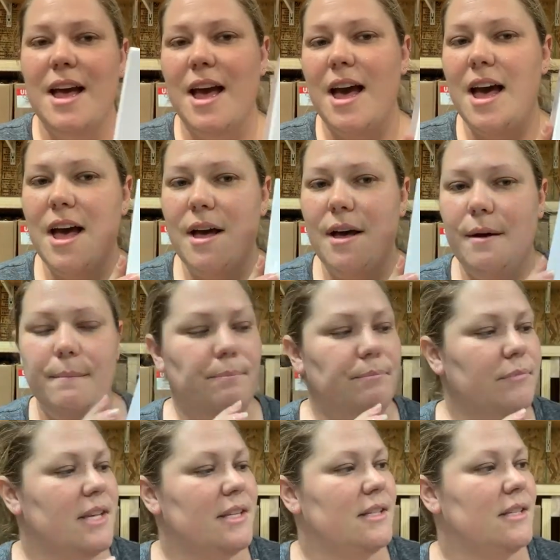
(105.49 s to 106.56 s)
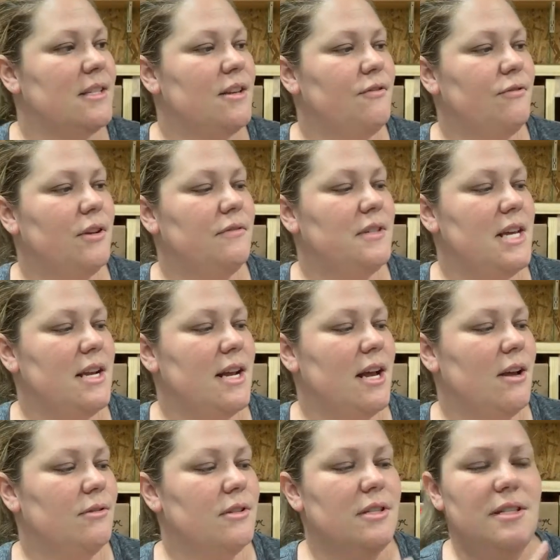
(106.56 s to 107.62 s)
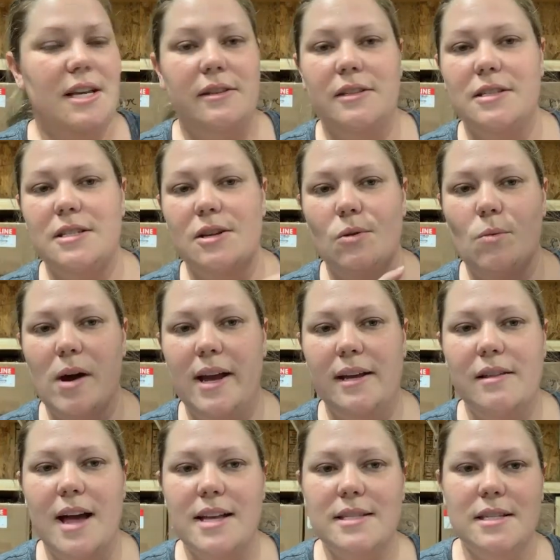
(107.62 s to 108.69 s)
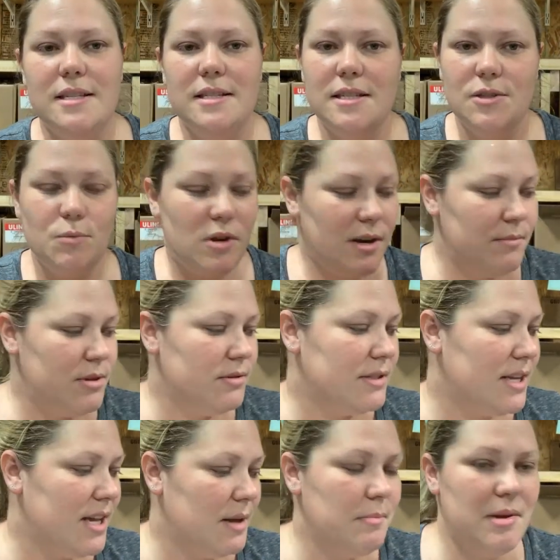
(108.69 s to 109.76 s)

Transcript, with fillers: This is the 15-ounce stainless steel wine glasses is what I'm using,